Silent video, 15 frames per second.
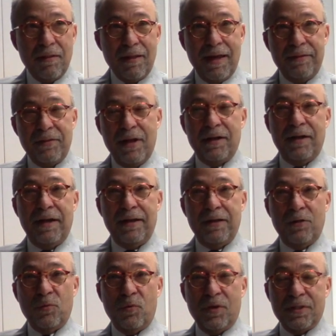and
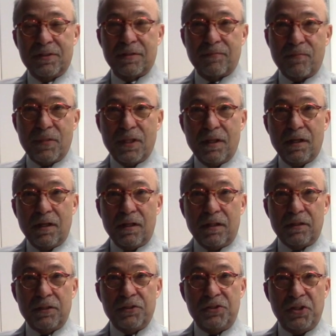it was
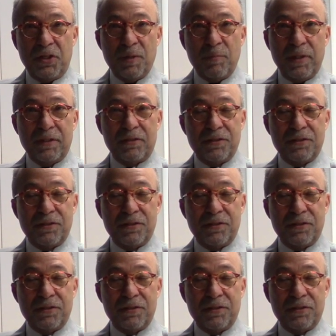legitimate